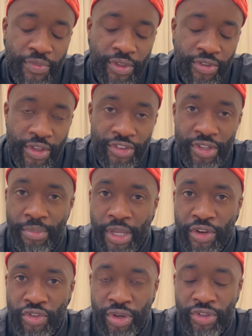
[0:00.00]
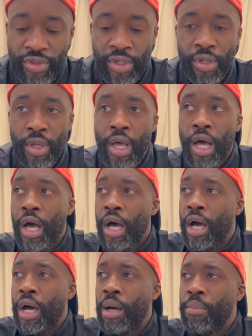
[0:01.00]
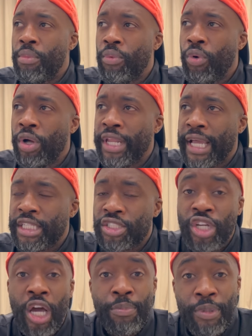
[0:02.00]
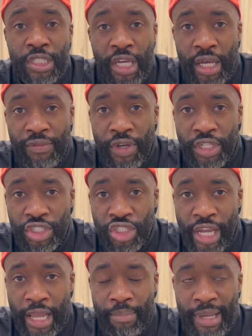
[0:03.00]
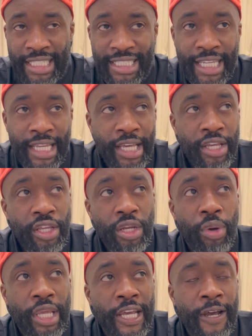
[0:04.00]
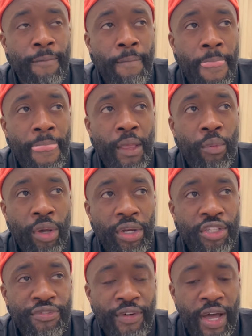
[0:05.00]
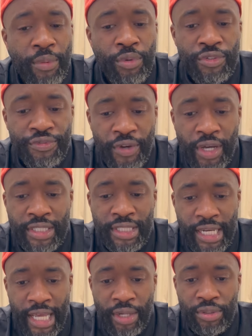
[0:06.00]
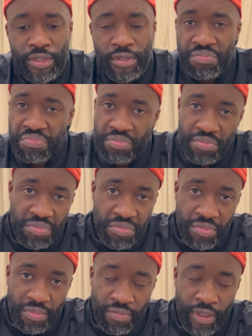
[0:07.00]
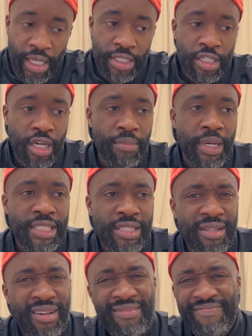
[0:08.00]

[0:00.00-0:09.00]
So that's going to be interesting. What next? Jarre Pataia versus Jack Massey. You know what, yeah? When this fight was first announced, hands up, I said, oh,